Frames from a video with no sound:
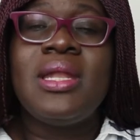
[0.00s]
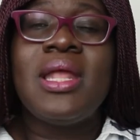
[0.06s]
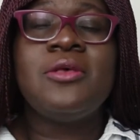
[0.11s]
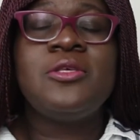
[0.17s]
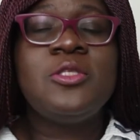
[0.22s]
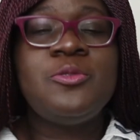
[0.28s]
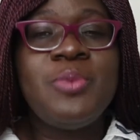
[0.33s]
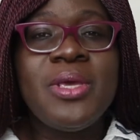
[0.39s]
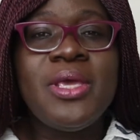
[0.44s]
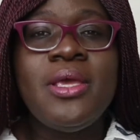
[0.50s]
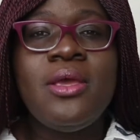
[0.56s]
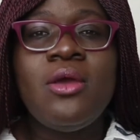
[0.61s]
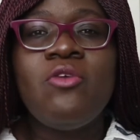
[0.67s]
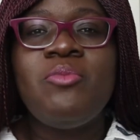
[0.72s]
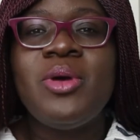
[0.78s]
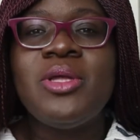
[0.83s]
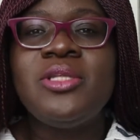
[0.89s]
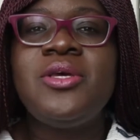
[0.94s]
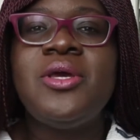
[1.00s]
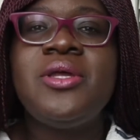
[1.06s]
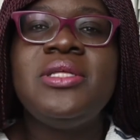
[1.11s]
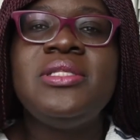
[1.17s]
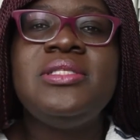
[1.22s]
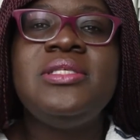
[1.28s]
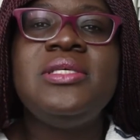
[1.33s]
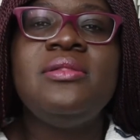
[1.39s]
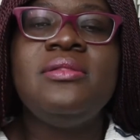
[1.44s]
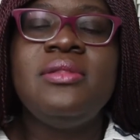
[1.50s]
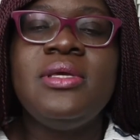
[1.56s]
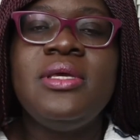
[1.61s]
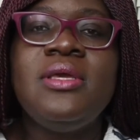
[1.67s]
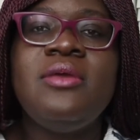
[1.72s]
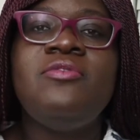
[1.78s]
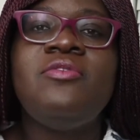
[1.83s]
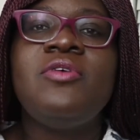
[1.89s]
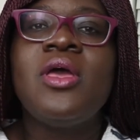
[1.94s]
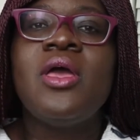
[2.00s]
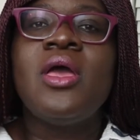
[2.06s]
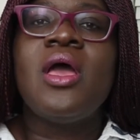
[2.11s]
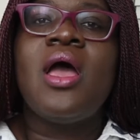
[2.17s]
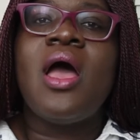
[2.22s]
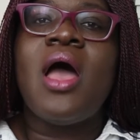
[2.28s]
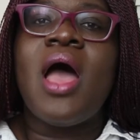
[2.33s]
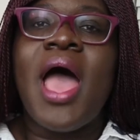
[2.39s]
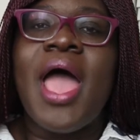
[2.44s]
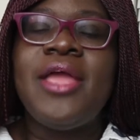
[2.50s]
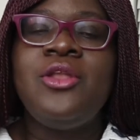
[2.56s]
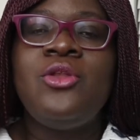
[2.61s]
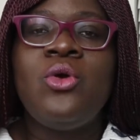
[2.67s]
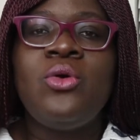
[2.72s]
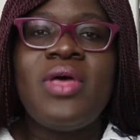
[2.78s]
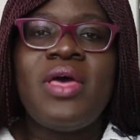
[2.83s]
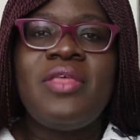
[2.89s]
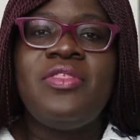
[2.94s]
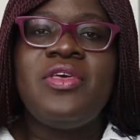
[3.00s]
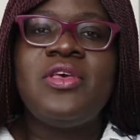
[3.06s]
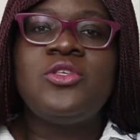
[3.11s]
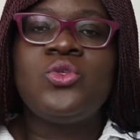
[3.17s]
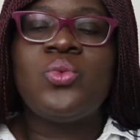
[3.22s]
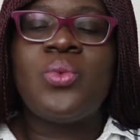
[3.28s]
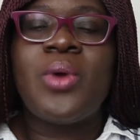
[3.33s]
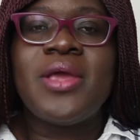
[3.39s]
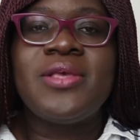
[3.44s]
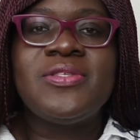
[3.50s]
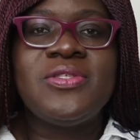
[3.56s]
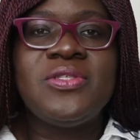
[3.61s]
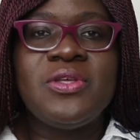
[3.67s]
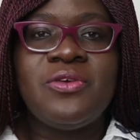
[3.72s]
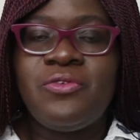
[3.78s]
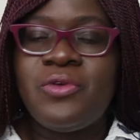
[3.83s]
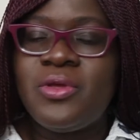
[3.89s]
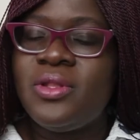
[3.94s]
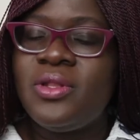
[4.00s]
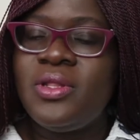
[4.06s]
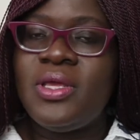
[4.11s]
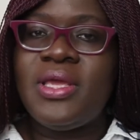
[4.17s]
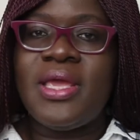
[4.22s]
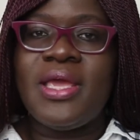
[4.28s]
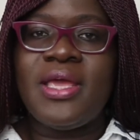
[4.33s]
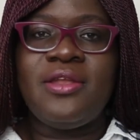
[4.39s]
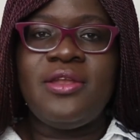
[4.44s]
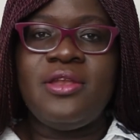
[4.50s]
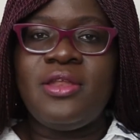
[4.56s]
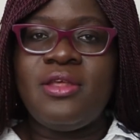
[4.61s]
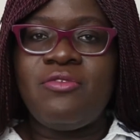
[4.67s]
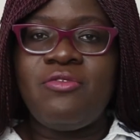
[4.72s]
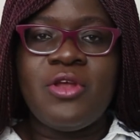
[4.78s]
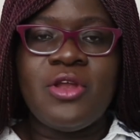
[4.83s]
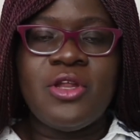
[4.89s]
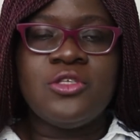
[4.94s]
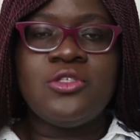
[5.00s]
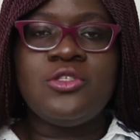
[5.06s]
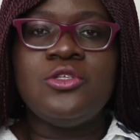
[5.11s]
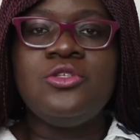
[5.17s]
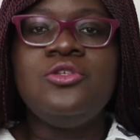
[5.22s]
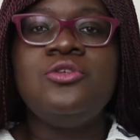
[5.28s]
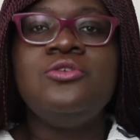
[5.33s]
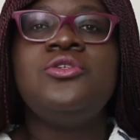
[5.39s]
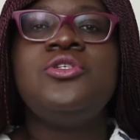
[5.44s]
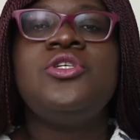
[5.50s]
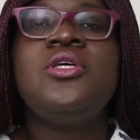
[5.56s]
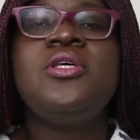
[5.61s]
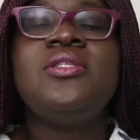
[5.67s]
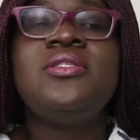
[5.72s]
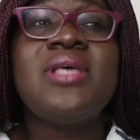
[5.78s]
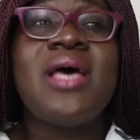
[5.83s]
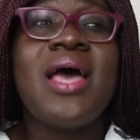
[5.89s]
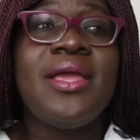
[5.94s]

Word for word: Now speaking of maternity leave I know that this works differently in different institutions.